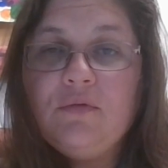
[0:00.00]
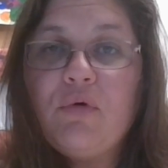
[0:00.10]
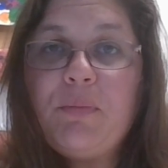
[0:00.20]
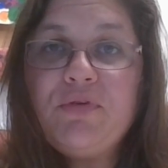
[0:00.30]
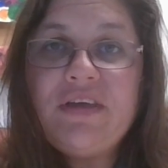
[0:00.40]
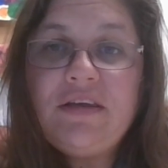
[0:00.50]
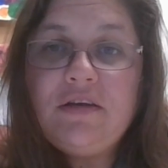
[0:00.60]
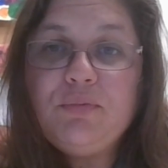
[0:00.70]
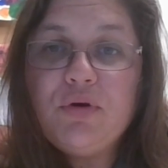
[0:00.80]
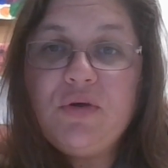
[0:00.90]

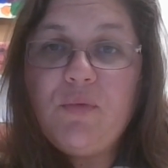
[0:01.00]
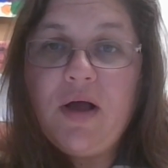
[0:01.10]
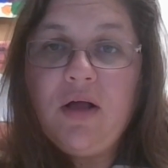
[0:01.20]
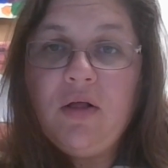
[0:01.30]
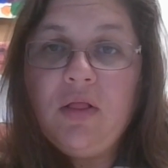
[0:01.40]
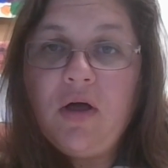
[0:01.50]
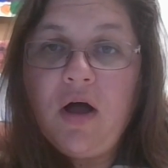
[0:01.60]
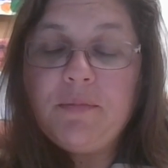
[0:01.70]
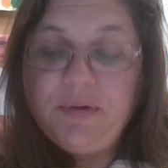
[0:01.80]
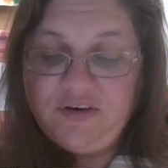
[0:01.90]
represented pretty well
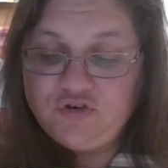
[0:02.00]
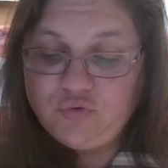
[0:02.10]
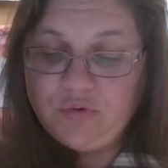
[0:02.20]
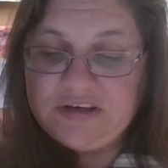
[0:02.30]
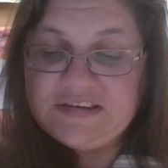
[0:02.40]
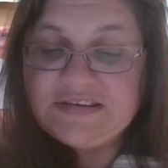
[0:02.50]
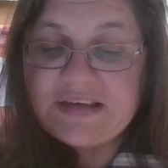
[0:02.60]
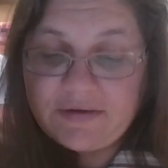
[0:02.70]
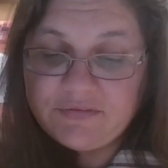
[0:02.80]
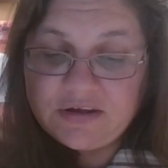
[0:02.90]
on page
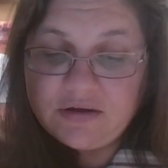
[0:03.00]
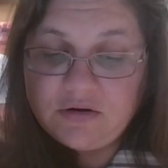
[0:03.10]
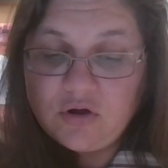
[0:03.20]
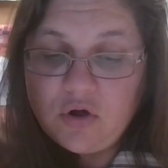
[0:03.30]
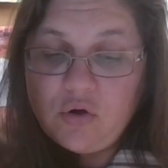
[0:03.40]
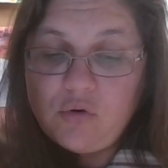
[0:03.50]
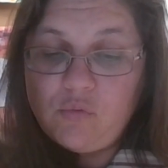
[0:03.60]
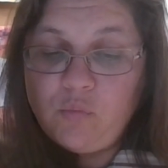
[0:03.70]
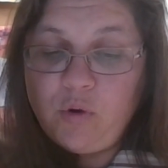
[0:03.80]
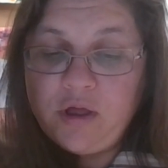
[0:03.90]
27
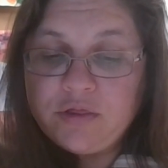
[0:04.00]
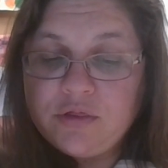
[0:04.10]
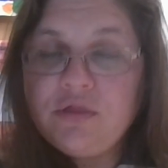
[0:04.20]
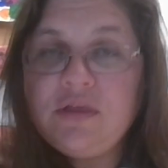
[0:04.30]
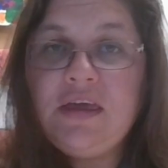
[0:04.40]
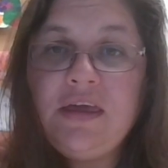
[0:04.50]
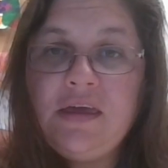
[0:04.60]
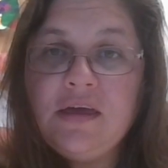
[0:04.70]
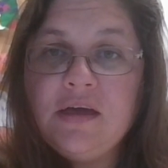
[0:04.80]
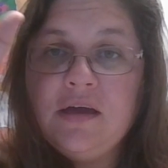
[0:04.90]
with
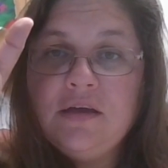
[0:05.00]
the